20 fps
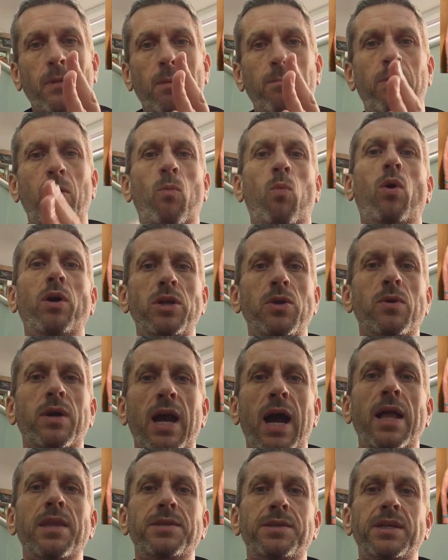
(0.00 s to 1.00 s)
But what you
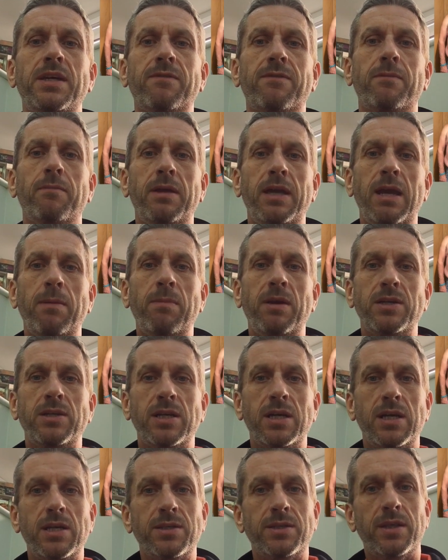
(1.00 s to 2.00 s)
can see from the image
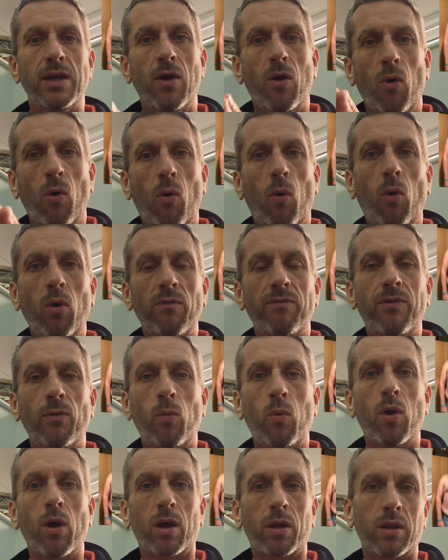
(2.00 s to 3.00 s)
is that all of the
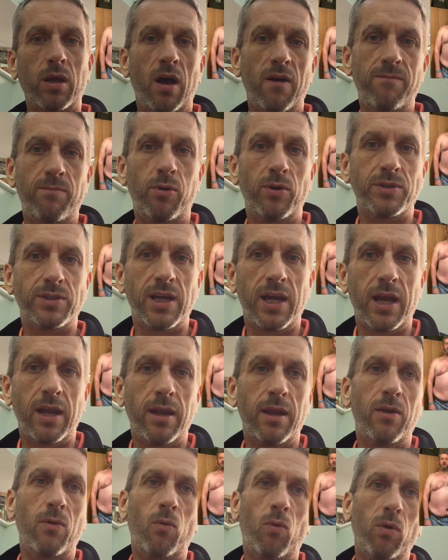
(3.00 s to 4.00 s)
work that I've put in
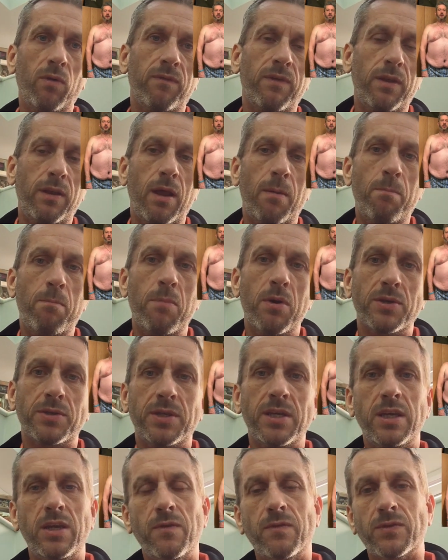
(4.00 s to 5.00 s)
and all of the numbers
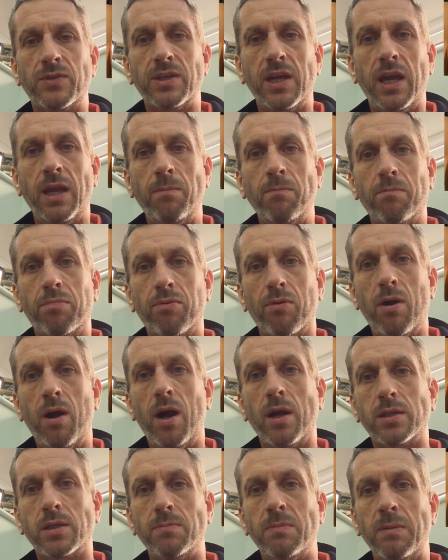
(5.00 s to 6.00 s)
that you've seen
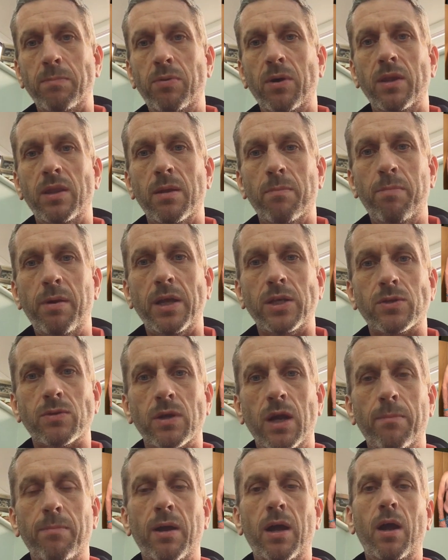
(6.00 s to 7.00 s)
prior to me putting the picture
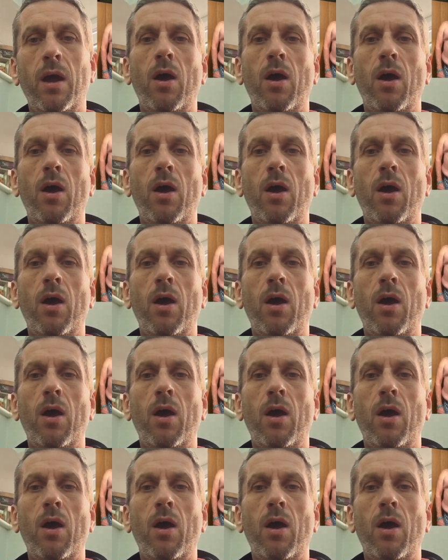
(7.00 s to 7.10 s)
up